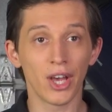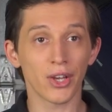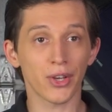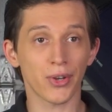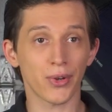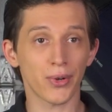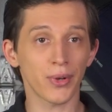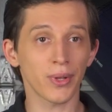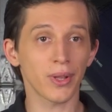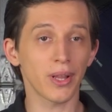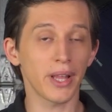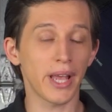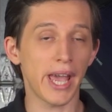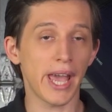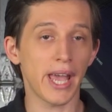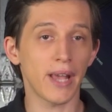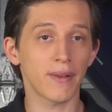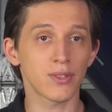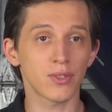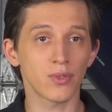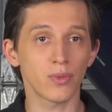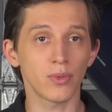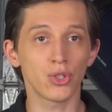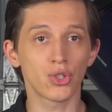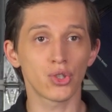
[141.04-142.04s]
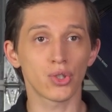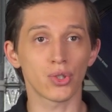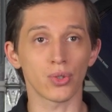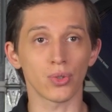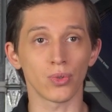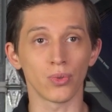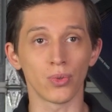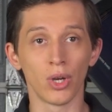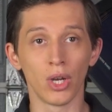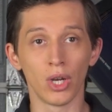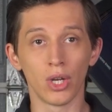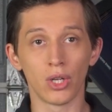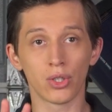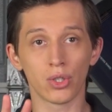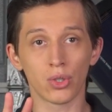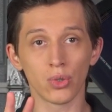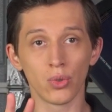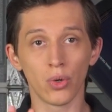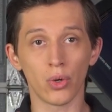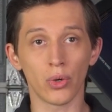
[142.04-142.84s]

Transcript: Currently I have switched to two